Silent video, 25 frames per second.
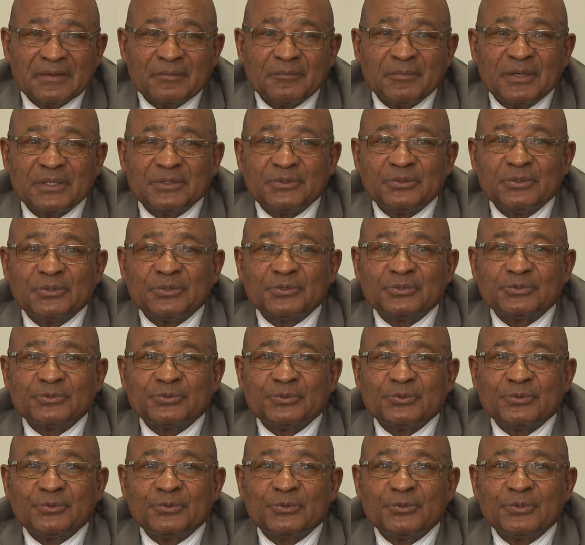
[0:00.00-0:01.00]
but
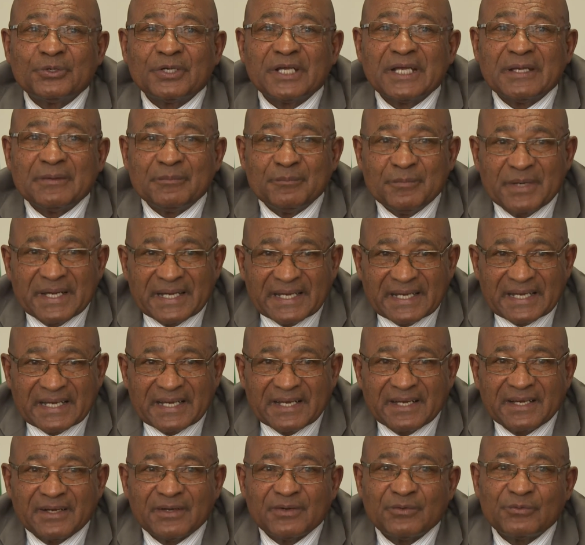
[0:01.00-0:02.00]
also a bank
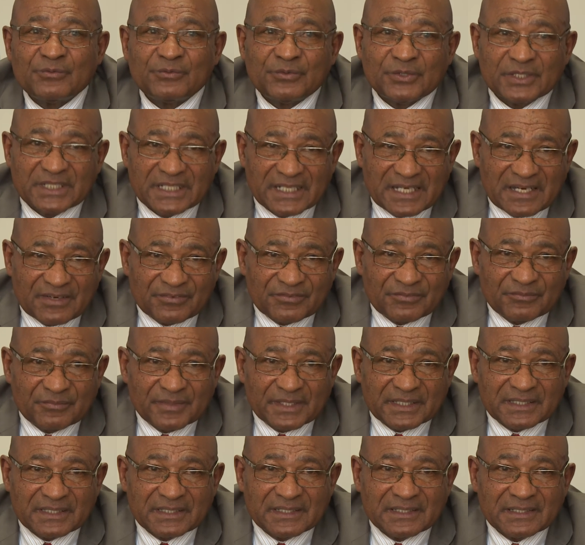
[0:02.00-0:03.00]
for the
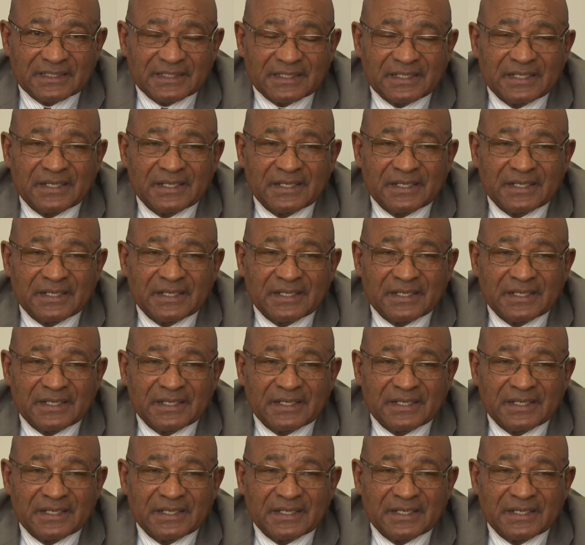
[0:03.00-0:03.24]
government.